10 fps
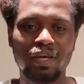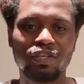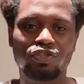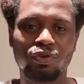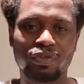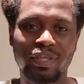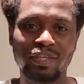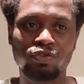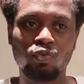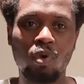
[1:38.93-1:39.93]
So
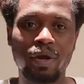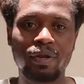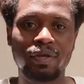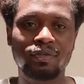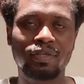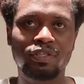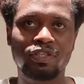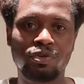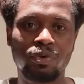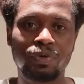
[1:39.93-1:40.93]
test 1 is the
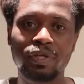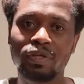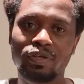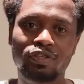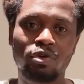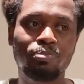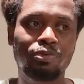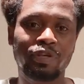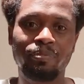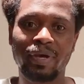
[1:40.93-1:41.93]
theory, it's
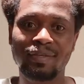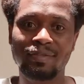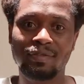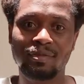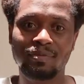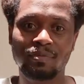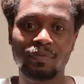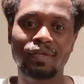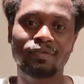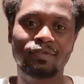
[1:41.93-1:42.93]
computer based.
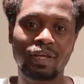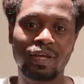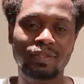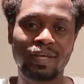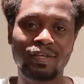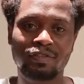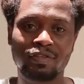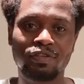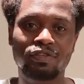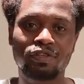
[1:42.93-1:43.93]
Second test,
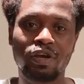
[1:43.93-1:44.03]
it's